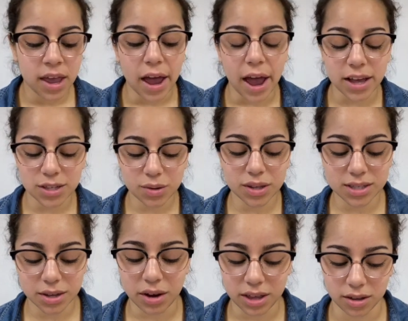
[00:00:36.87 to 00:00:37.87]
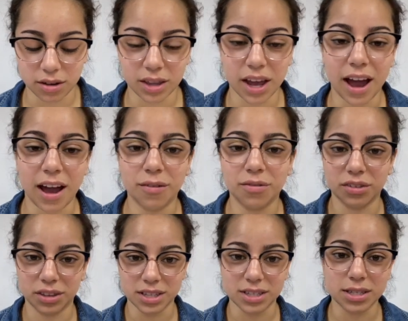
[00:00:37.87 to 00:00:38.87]
As you can see right there, they have
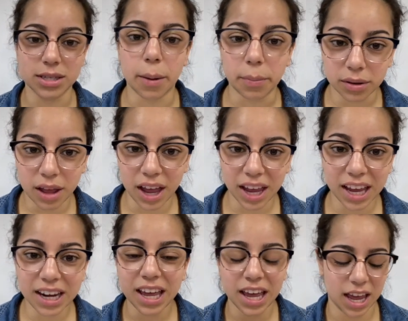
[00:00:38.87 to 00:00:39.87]
this number line